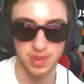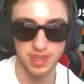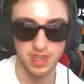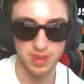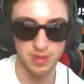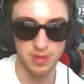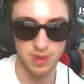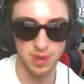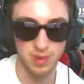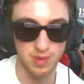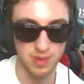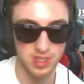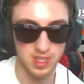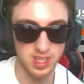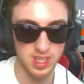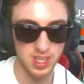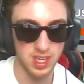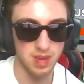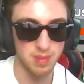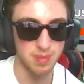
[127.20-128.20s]
don't worry, we're
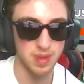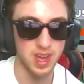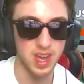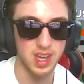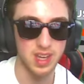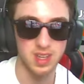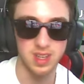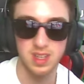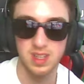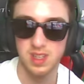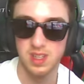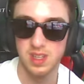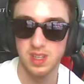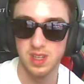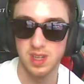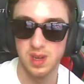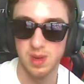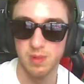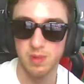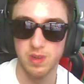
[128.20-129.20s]
gonna get it back.
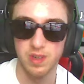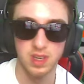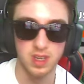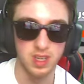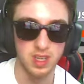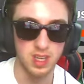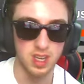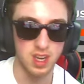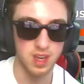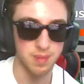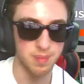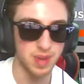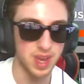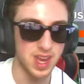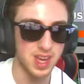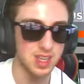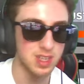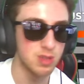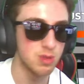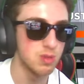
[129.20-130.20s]
We're gonna get it
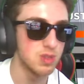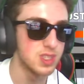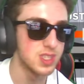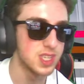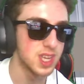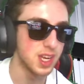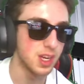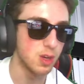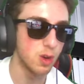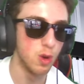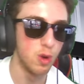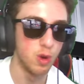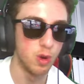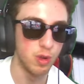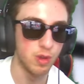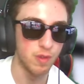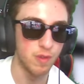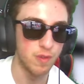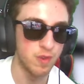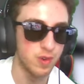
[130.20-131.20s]
back to its like
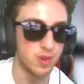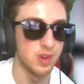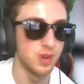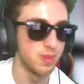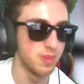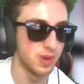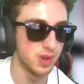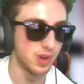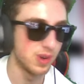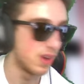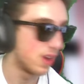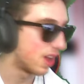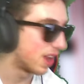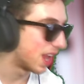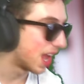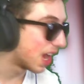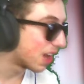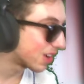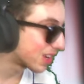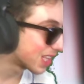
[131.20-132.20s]
old form, bro, on
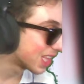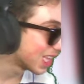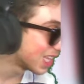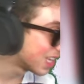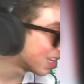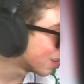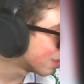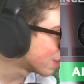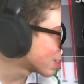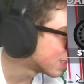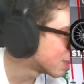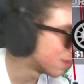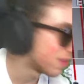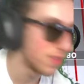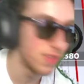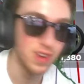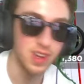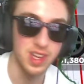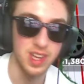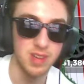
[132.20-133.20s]
how clean it was
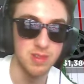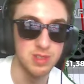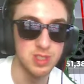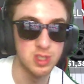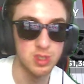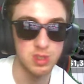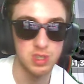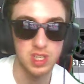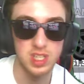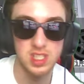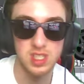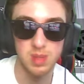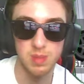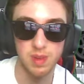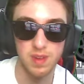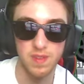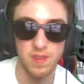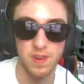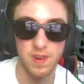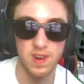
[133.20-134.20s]
before. Like it was crazy
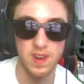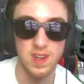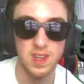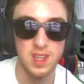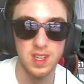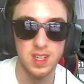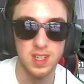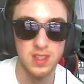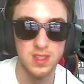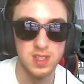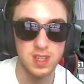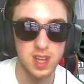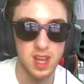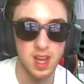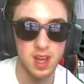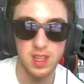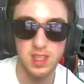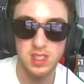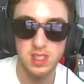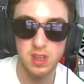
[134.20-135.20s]
before. So yeah,
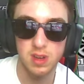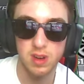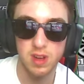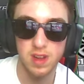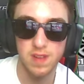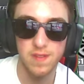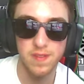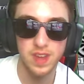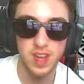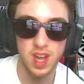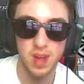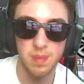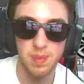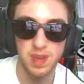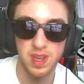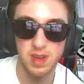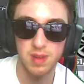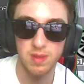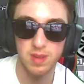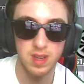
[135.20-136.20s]
let's go ahead. VIP
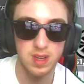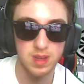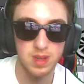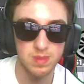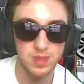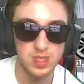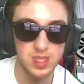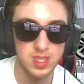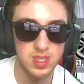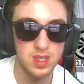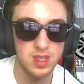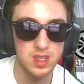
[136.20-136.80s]
rims.